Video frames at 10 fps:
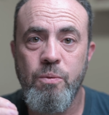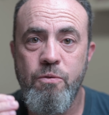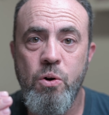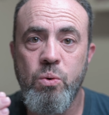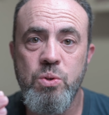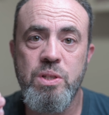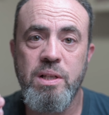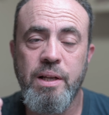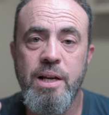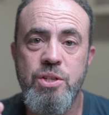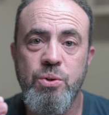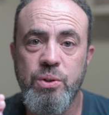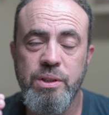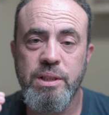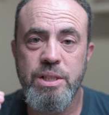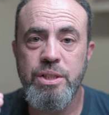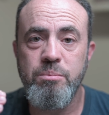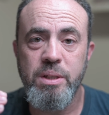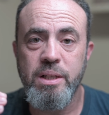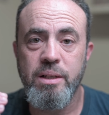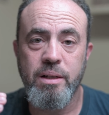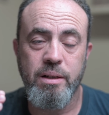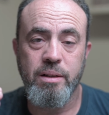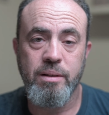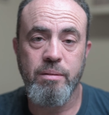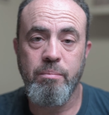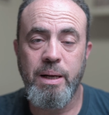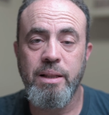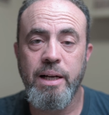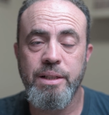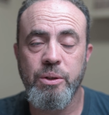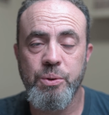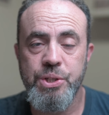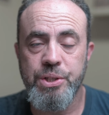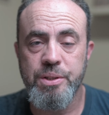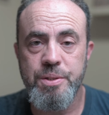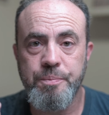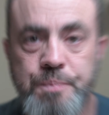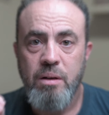focus in case you're in extremely bad lighting conditions.